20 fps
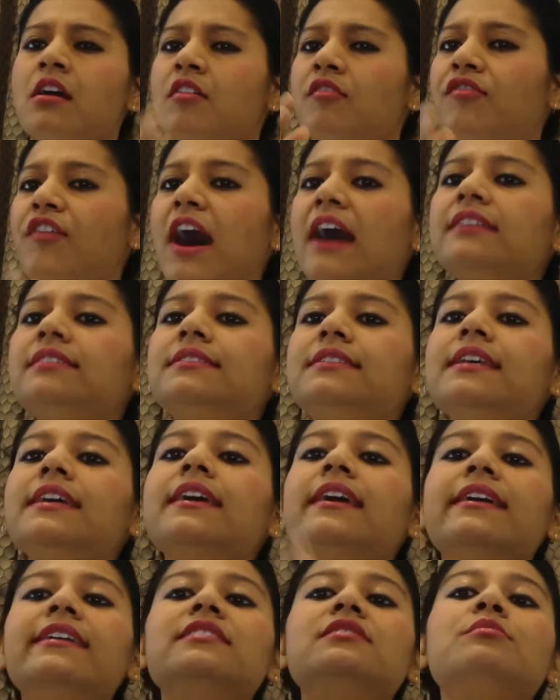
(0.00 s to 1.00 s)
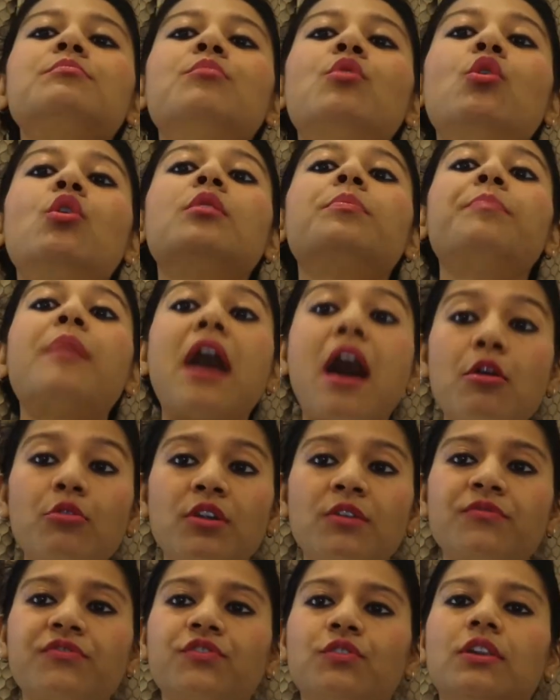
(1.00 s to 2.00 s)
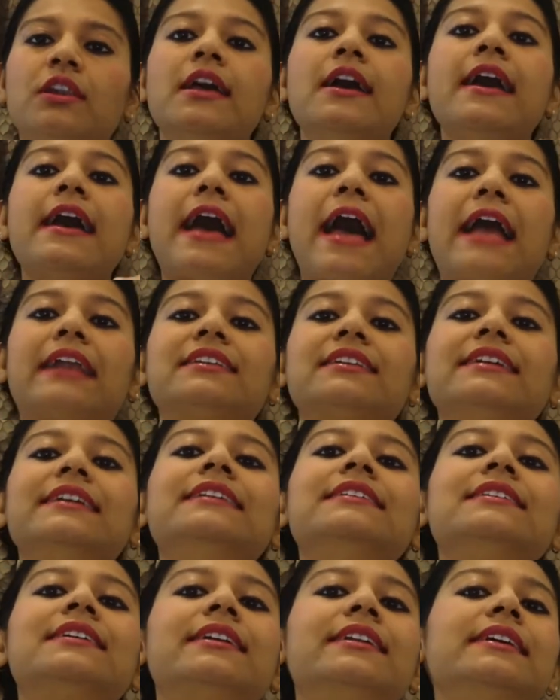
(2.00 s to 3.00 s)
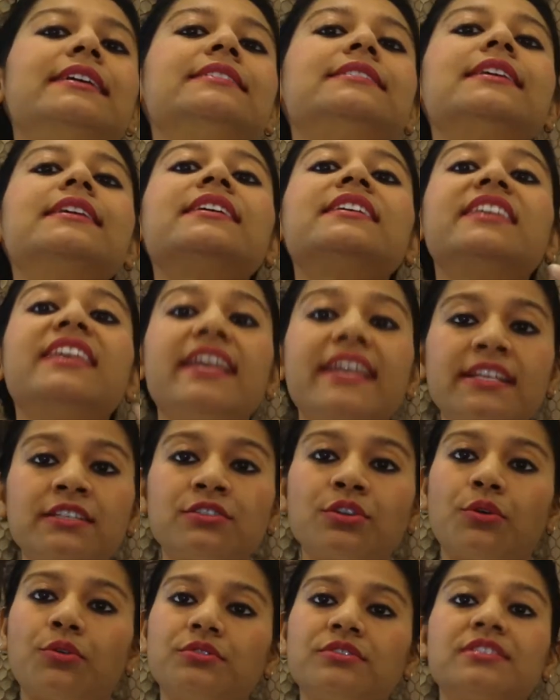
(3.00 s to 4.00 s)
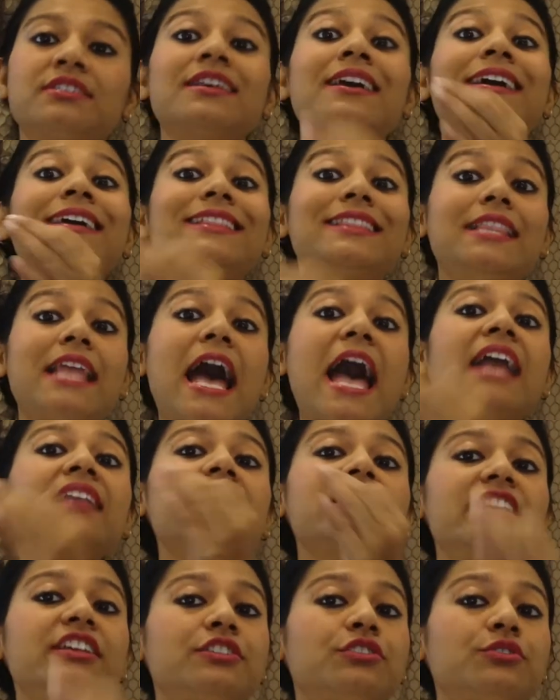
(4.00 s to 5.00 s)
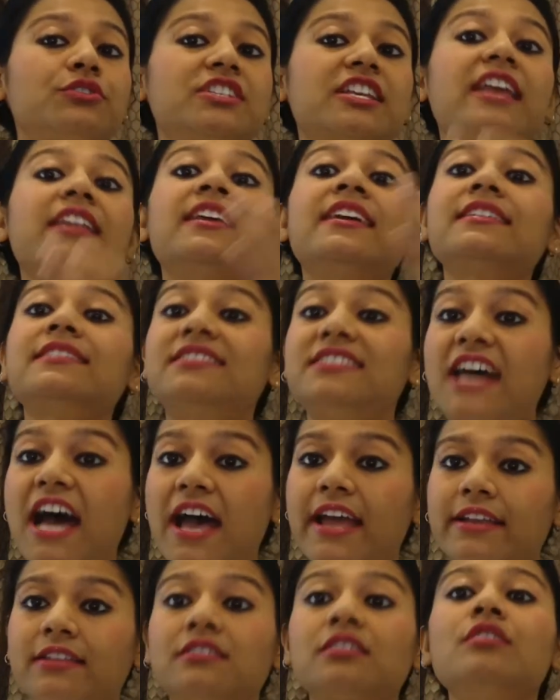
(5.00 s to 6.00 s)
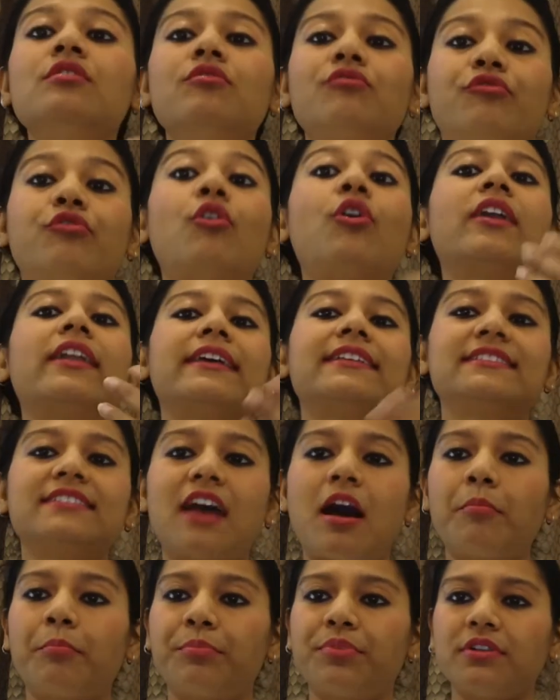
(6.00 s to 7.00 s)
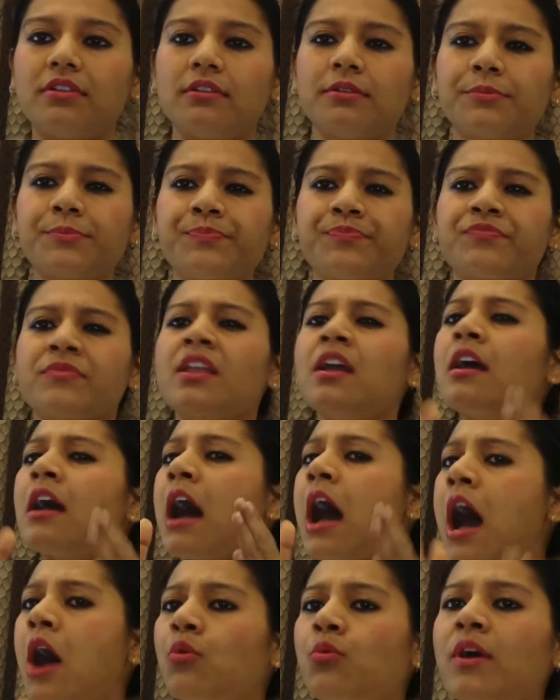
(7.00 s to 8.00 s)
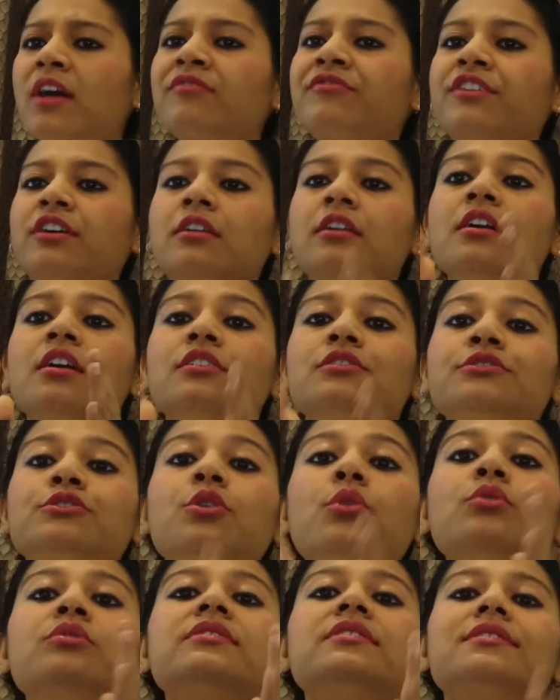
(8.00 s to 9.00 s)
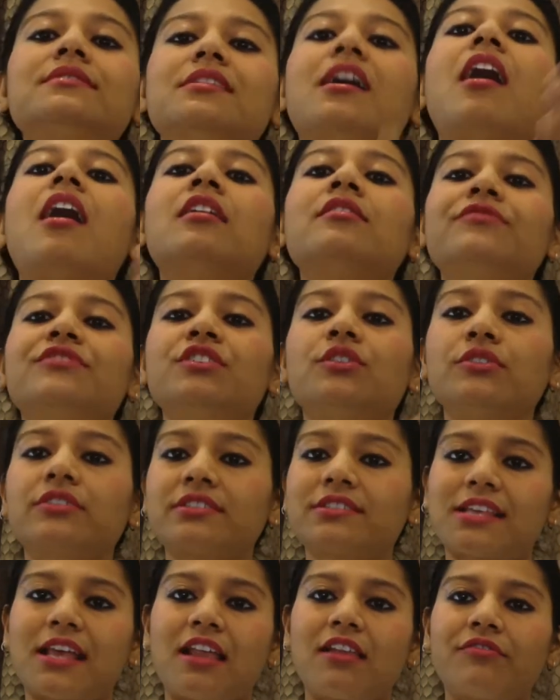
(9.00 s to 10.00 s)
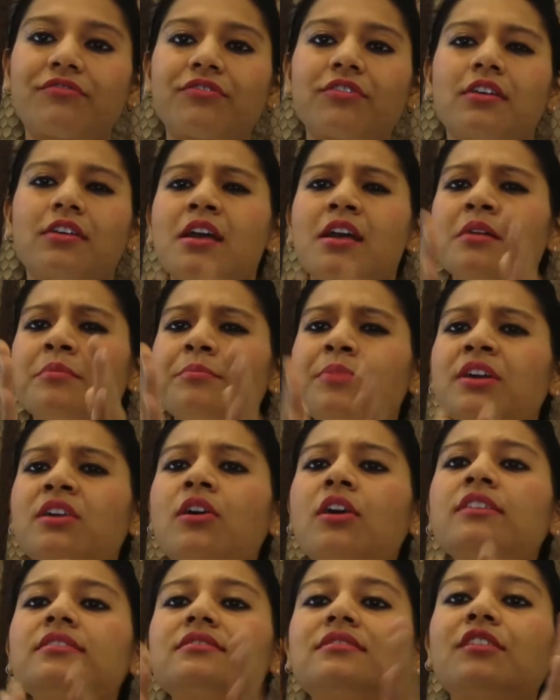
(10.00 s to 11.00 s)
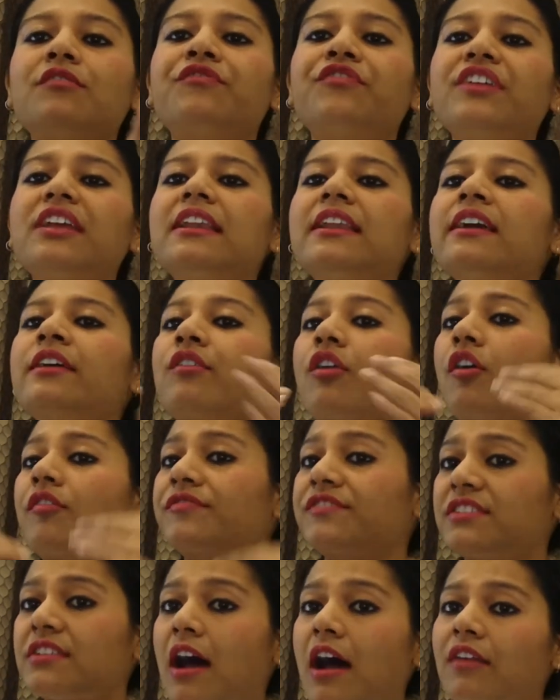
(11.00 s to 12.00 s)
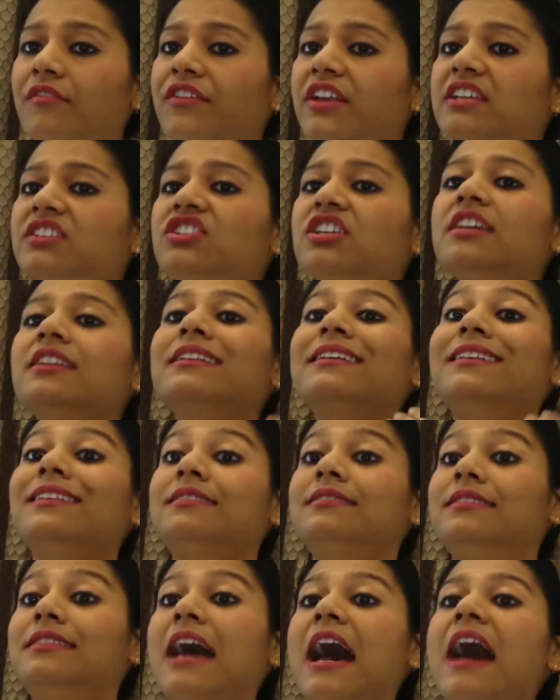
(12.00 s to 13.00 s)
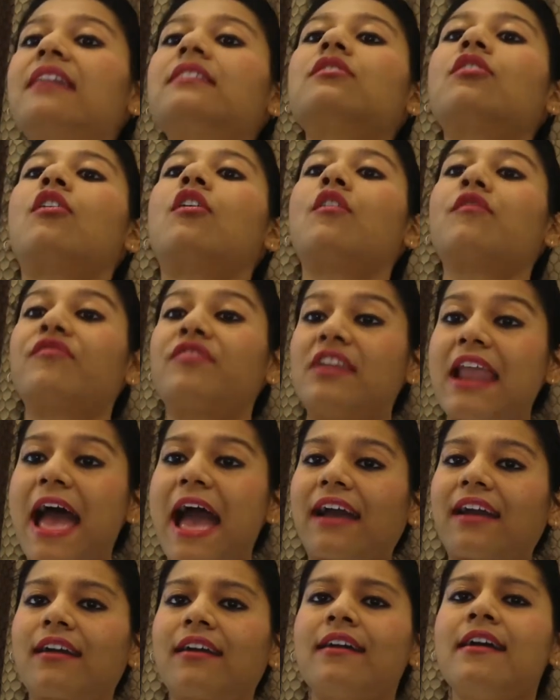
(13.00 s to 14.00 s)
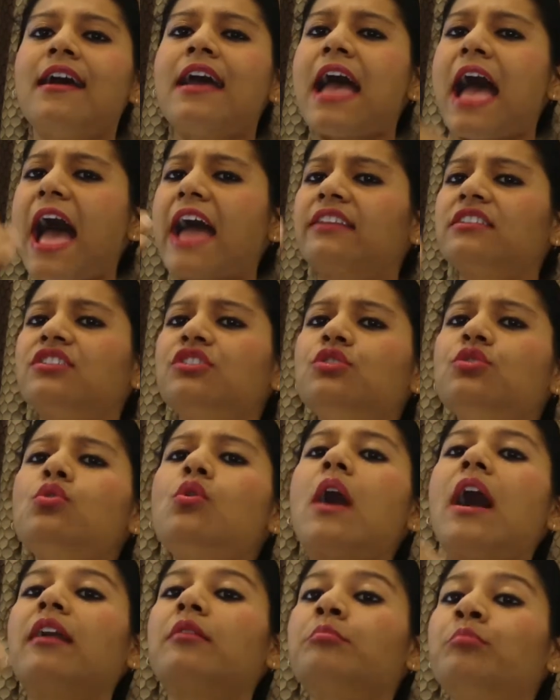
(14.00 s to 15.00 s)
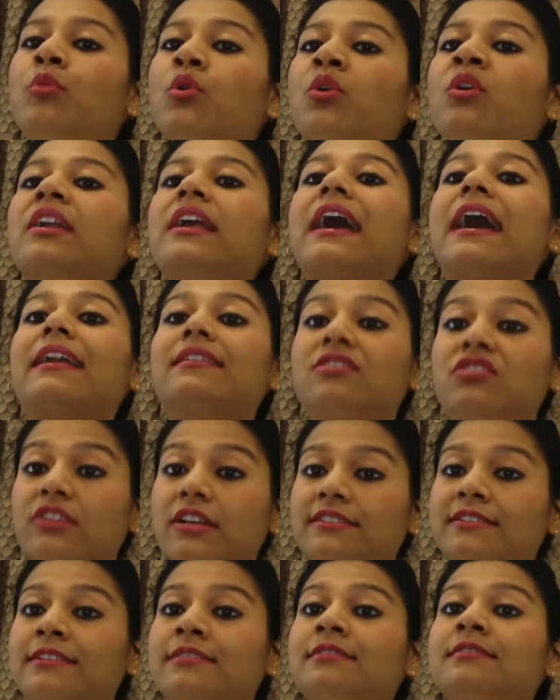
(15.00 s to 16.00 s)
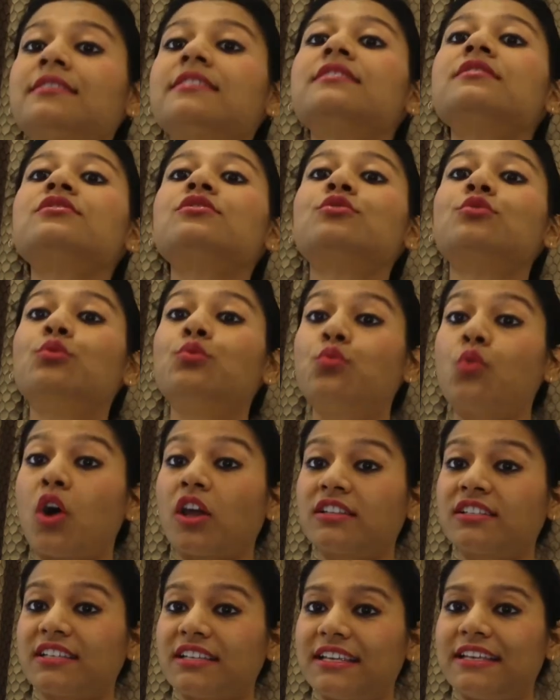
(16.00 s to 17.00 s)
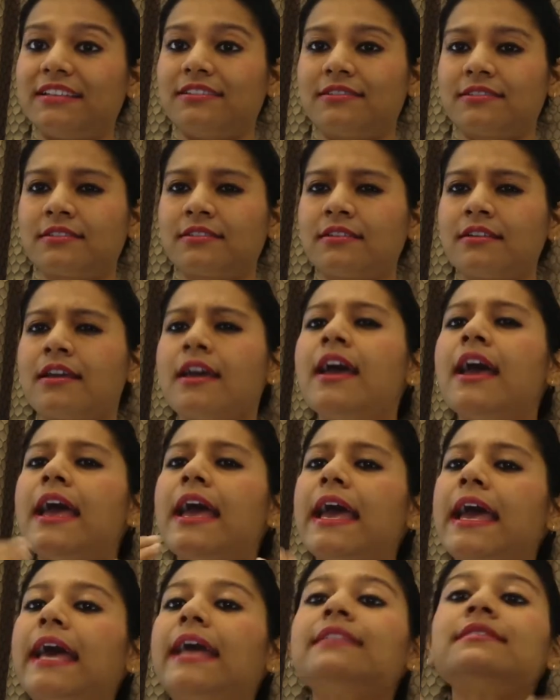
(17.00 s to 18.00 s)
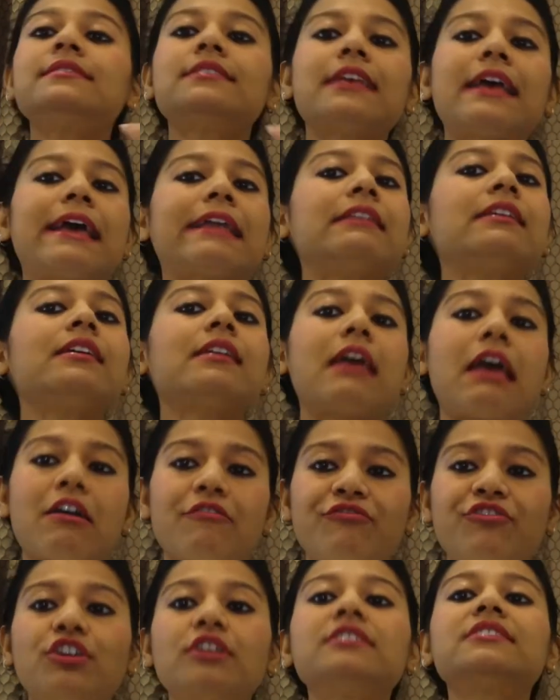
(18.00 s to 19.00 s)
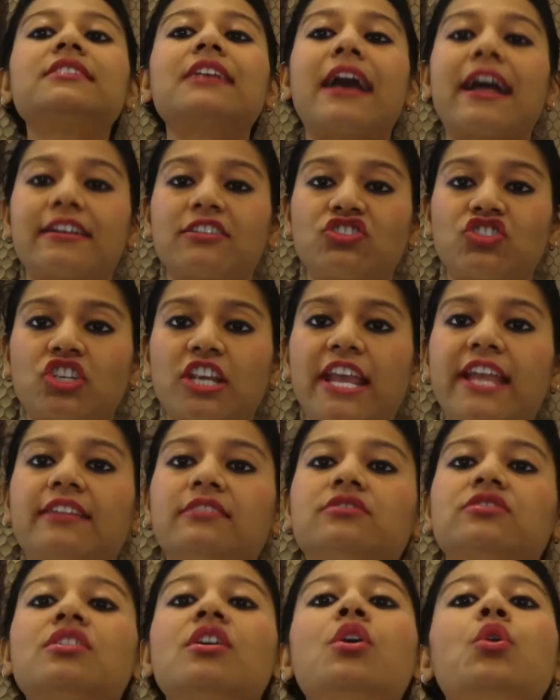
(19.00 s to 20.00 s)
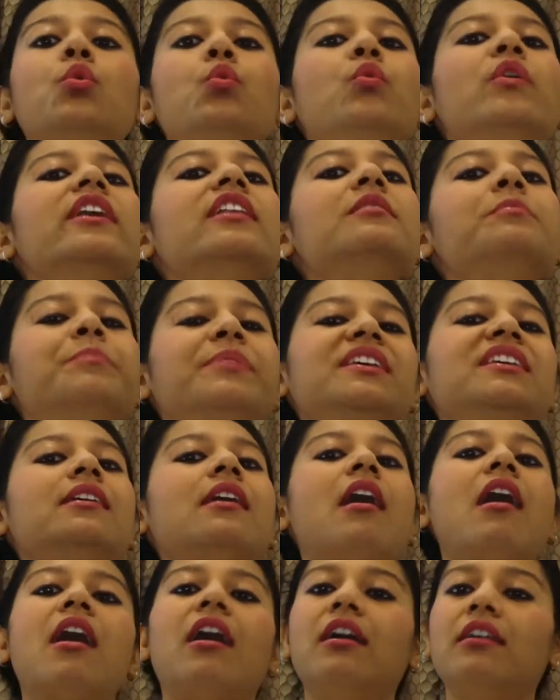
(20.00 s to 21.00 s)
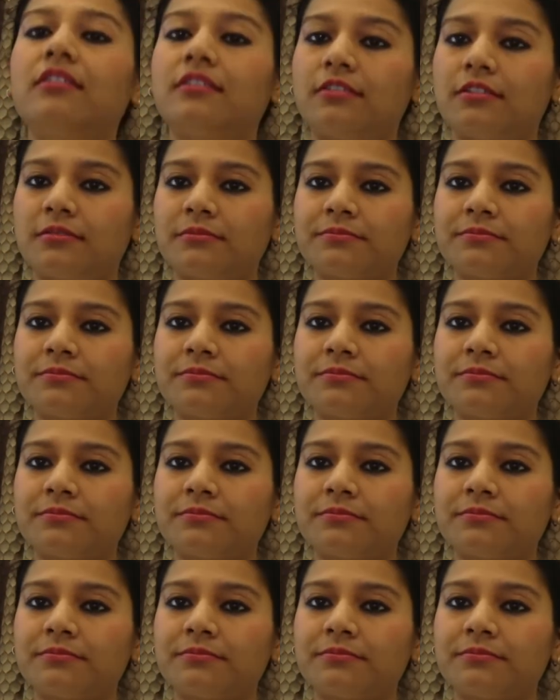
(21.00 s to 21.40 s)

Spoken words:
Fasting is more powerful at increasing ketones than ketogenic diet, for example. However, don't starve yourself because the feeling of starvation is that of lack and you are more at resistance to what is. Hence, any efforts at change will be harder.